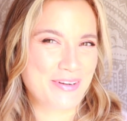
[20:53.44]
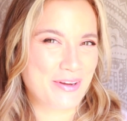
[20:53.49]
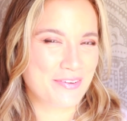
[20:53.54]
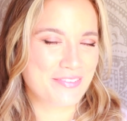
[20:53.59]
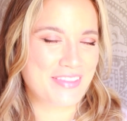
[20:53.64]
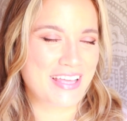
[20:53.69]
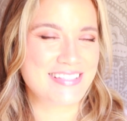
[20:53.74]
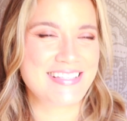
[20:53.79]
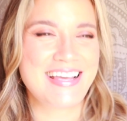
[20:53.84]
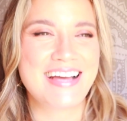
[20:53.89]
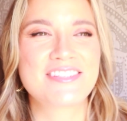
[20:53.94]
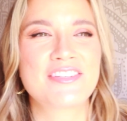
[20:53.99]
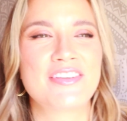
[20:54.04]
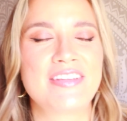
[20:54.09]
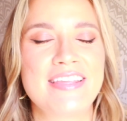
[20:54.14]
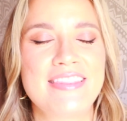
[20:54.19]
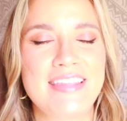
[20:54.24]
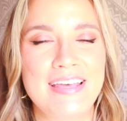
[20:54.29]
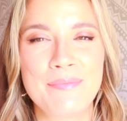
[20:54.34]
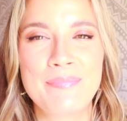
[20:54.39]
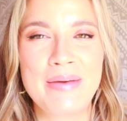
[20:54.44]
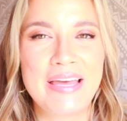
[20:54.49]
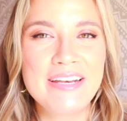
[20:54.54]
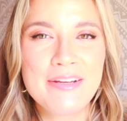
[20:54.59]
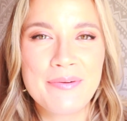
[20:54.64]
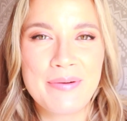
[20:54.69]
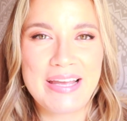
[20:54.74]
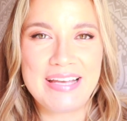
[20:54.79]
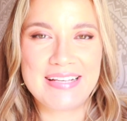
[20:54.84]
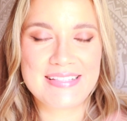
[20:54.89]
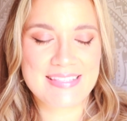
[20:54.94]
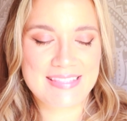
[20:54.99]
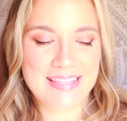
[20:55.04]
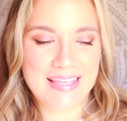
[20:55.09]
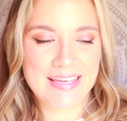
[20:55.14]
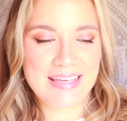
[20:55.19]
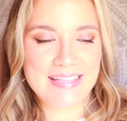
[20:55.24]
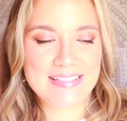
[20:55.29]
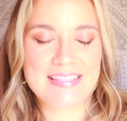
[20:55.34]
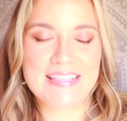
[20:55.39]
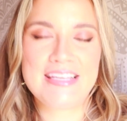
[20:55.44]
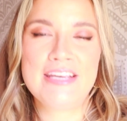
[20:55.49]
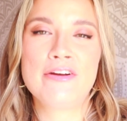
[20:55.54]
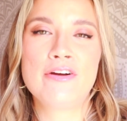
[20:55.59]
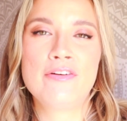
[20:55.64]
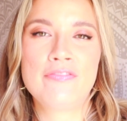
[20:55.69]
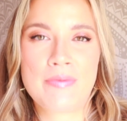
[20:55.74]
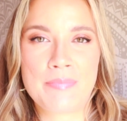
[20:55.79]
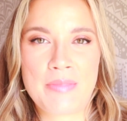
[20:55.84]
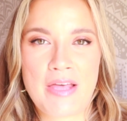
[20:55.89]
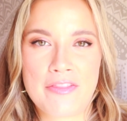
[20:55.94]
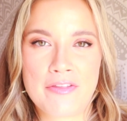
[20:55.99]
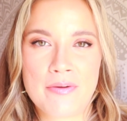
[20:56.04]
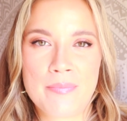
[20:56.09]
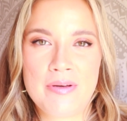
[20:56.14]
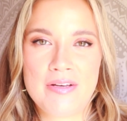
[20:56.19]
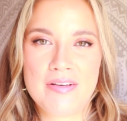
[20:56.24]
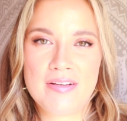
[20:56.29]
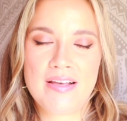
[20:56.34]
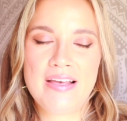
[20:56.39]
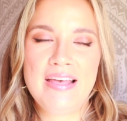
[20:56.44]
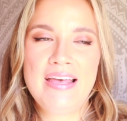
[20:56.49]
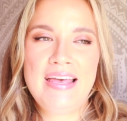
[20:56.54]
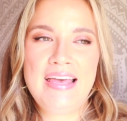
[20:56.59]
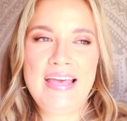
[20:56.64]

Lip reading: know if that's actually a thing, but anyway, it's the hero from the other book.